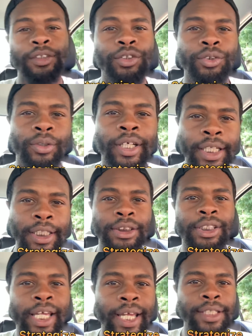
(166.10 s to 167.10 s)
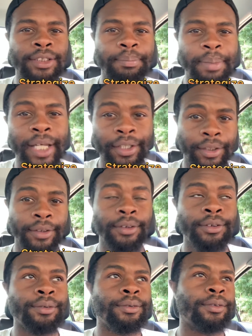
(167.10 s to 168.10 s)
strategize better.
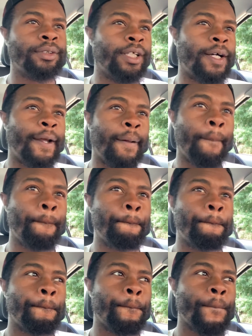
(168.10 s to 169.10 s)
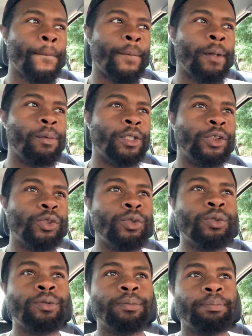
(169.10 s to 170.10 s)
Like, when
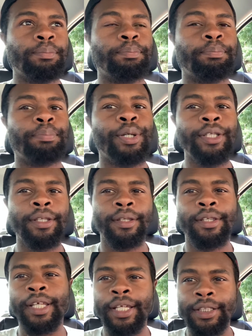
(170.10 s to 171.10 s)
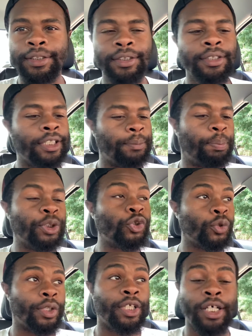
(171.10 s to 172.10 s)
you put things and put
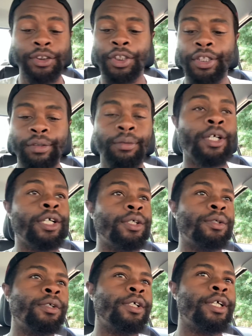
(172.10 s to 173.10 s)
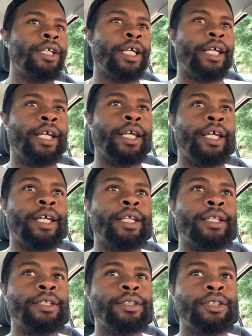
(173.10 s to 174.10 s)
your ducks in a row
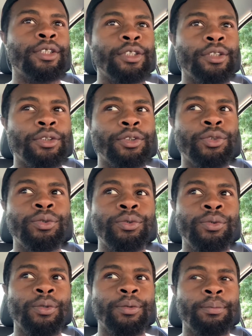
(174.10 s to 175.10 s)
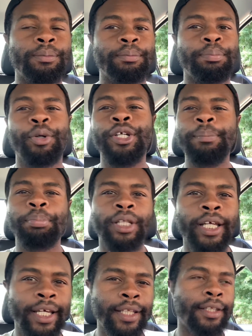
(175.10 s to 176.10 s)
and you
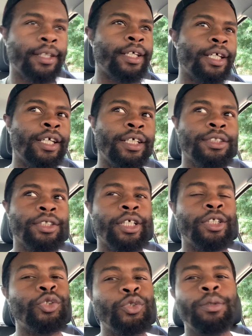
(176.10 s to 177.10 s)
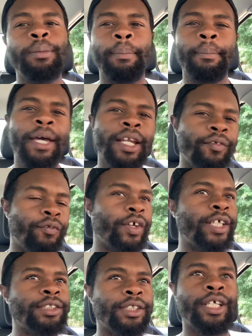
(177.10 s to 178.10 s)
pre-plan things and you
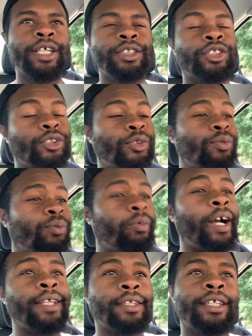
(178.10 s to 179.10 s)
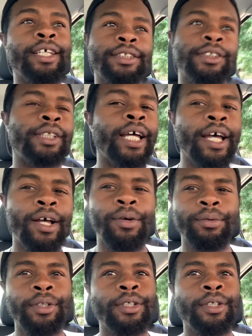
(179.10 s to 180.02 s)
manifest things and you write things down,